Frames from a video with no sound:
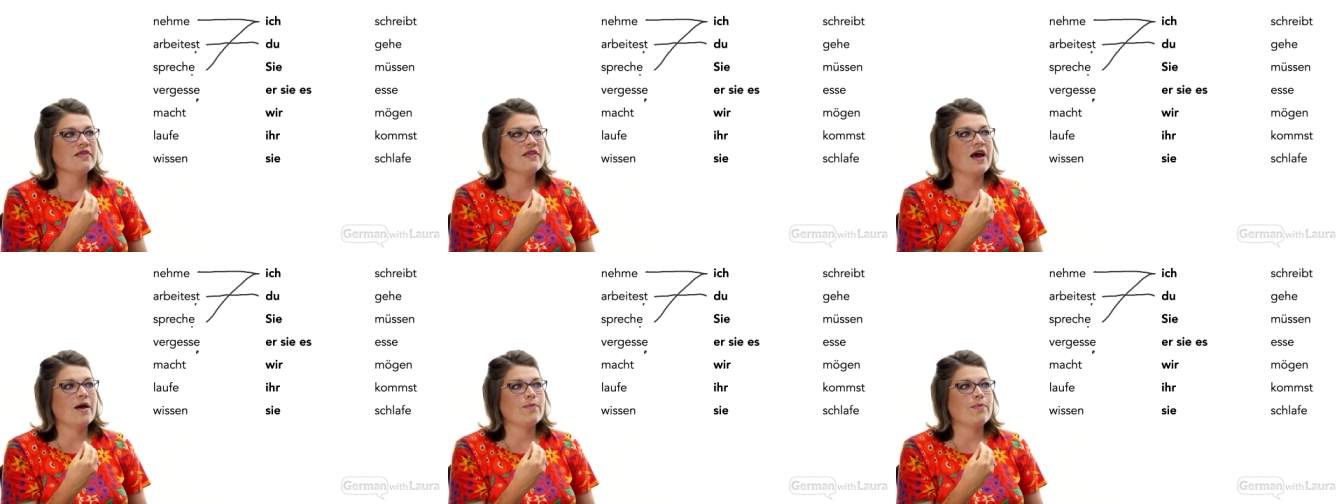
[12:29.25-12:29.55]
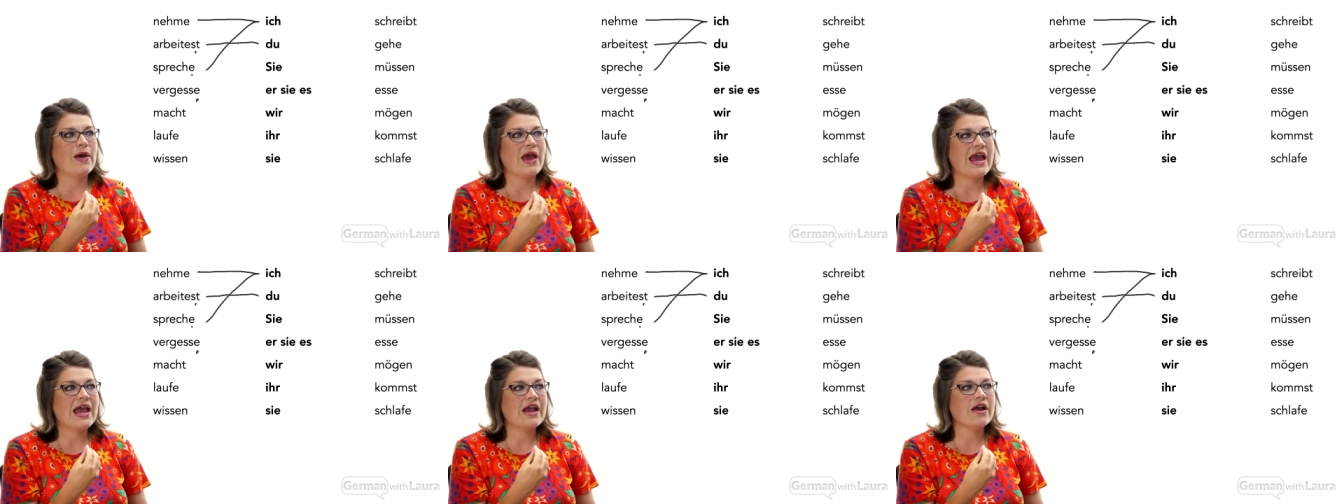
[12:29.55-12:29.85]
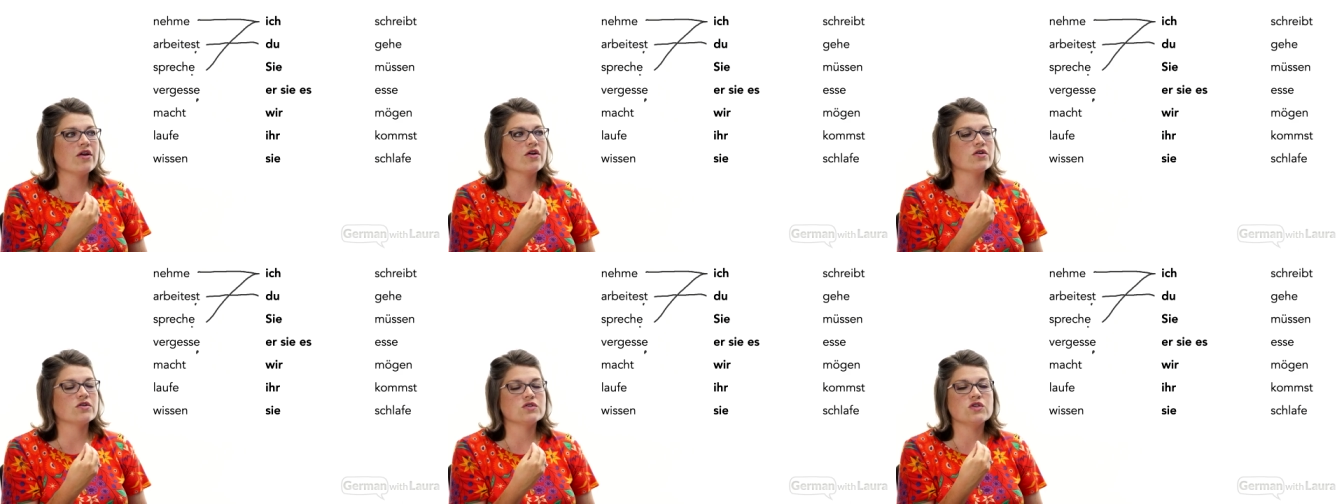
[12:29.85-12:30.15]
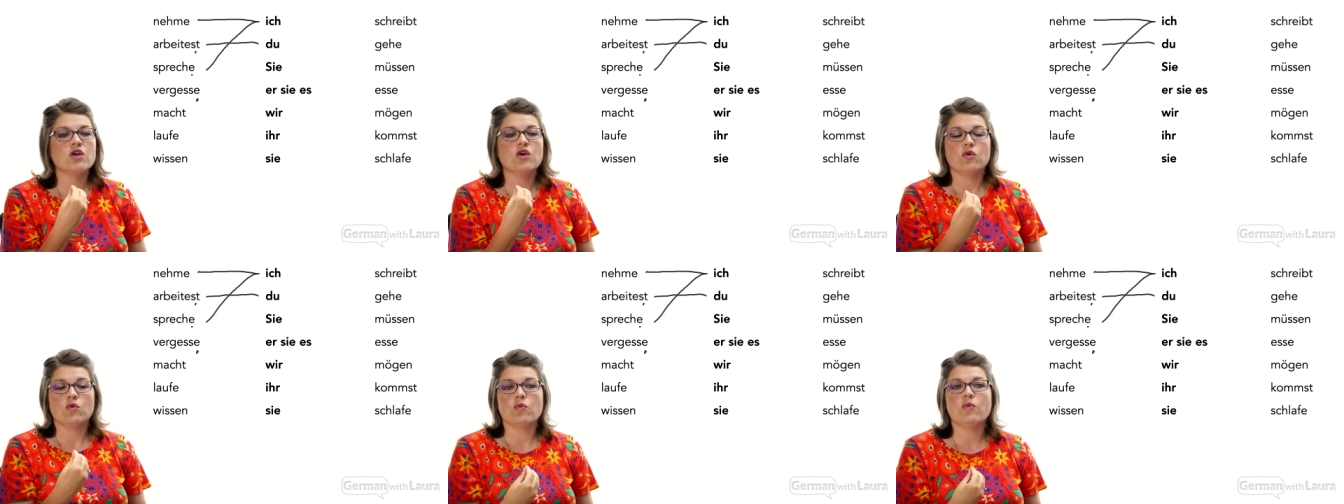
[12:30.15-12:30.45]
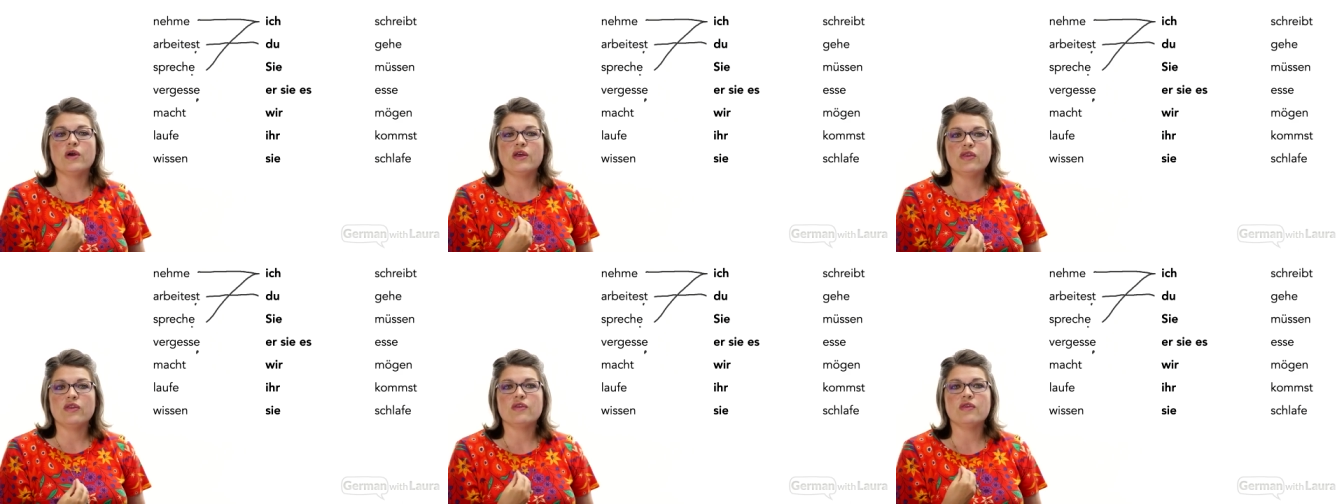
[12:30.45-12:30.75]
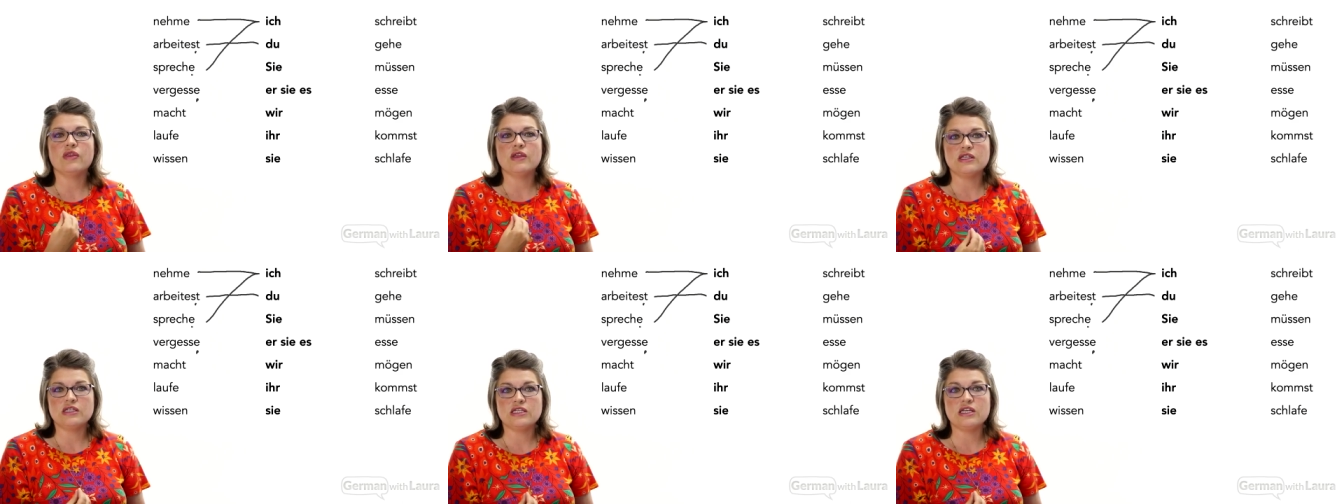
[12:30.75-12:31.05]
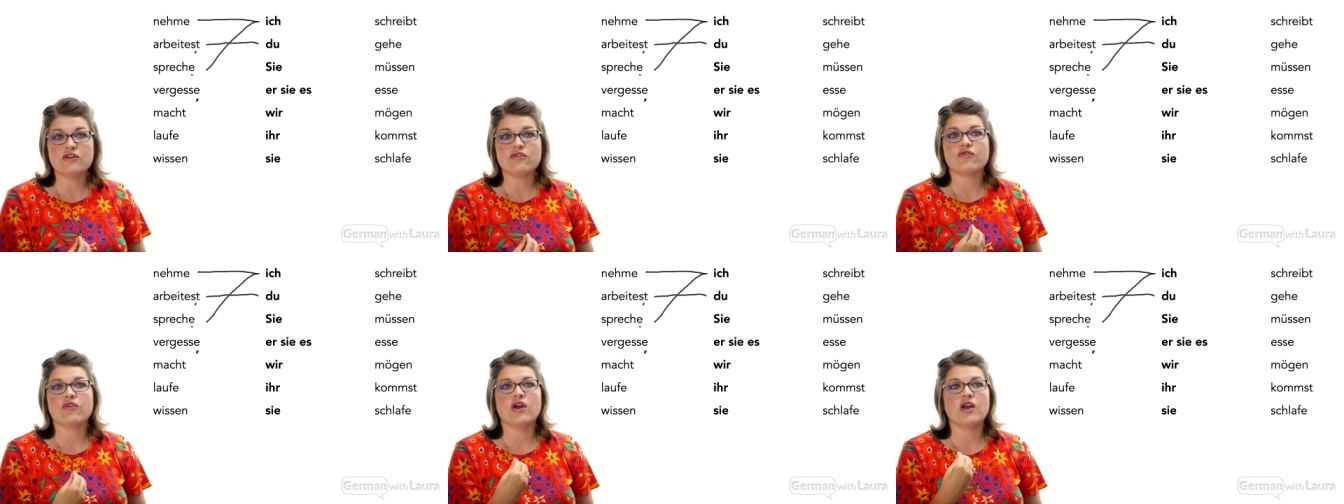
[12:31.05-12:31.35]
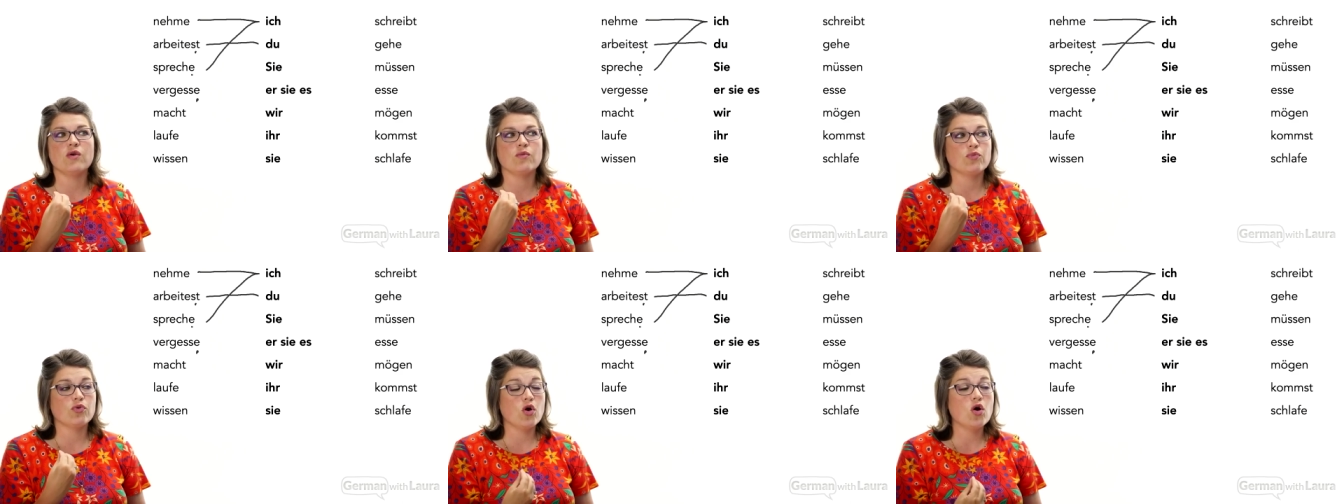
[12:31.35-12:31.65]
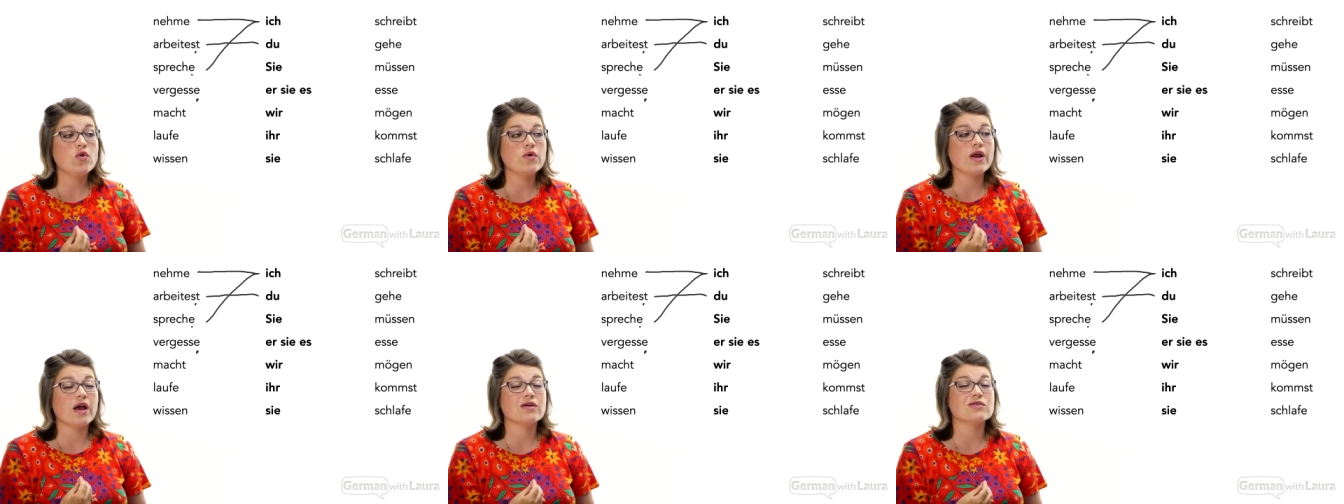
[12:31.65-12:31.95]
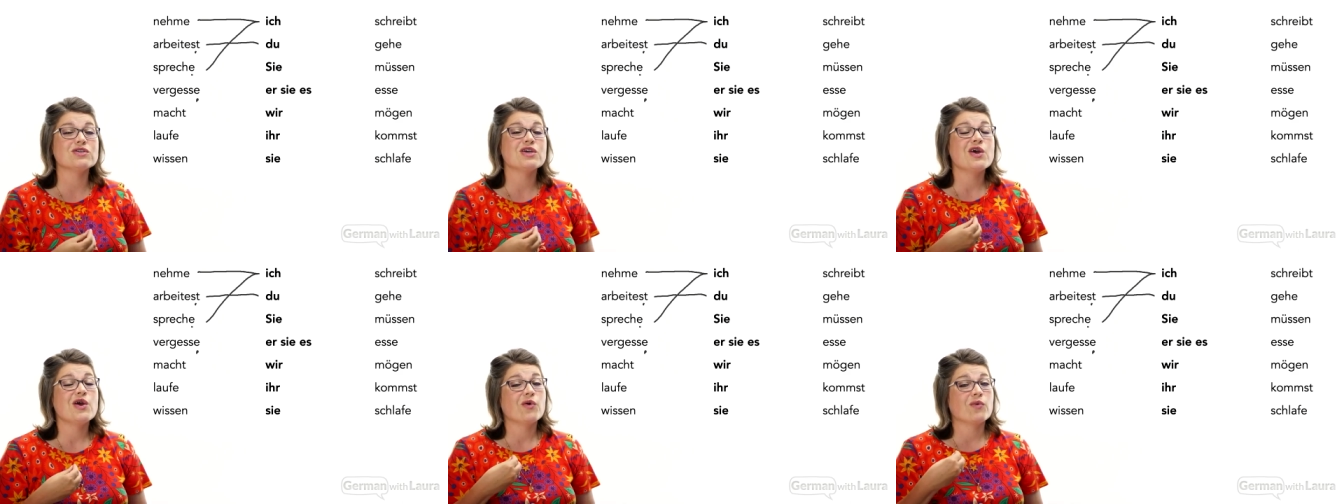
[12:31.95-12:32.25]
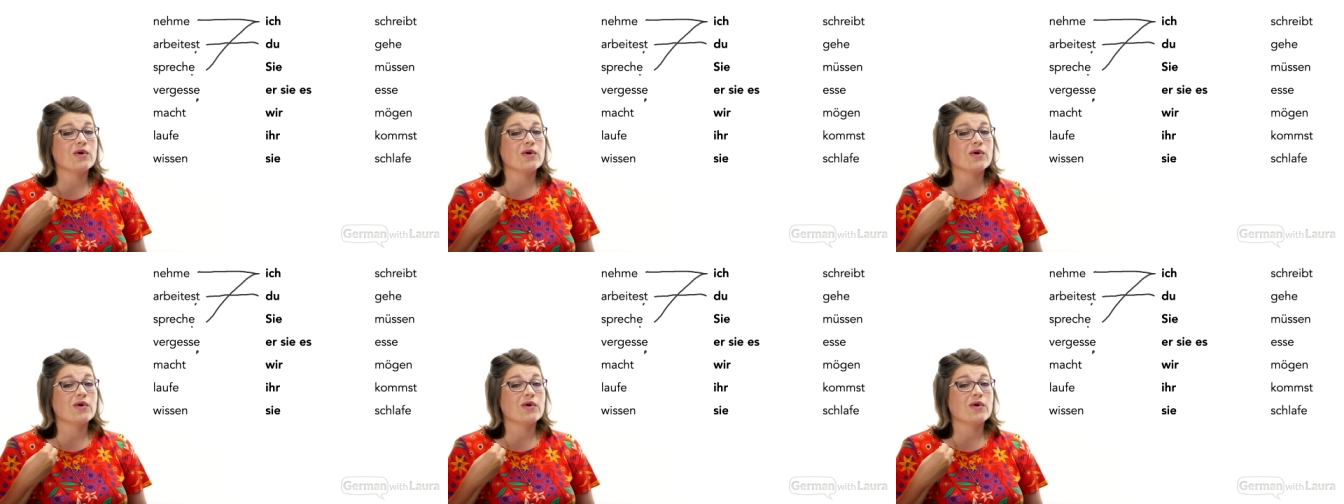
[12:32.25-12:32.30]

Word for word: that pairs with the different pronouns,